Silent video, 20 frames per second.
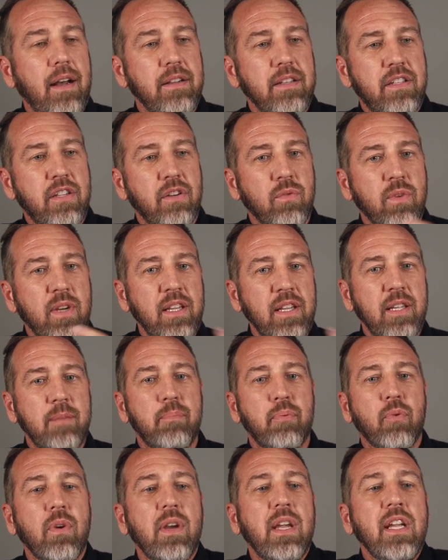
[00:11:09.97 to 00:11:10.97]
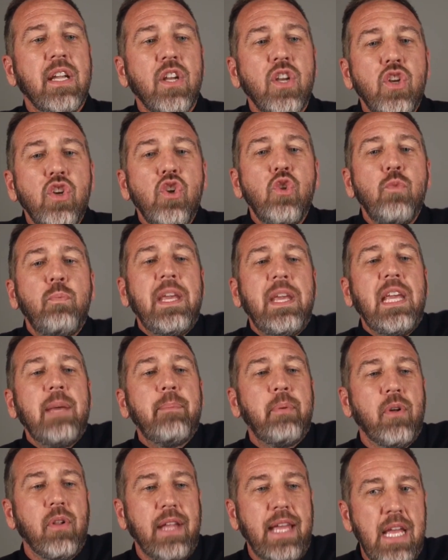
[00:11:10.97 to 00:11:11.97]
to really bring new
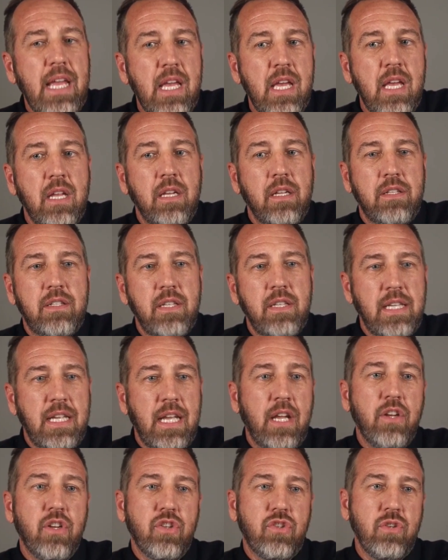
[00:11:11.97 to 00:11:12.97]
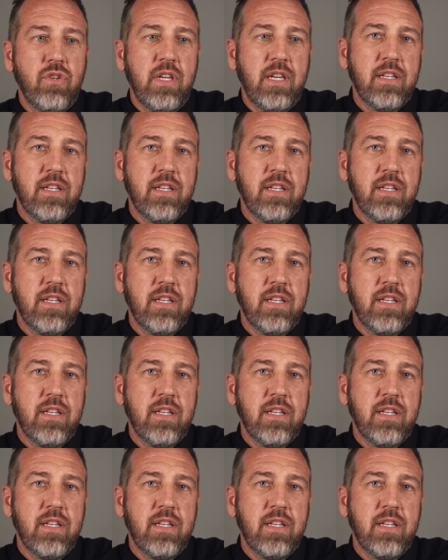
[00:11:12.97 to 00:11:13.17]
people into the industry?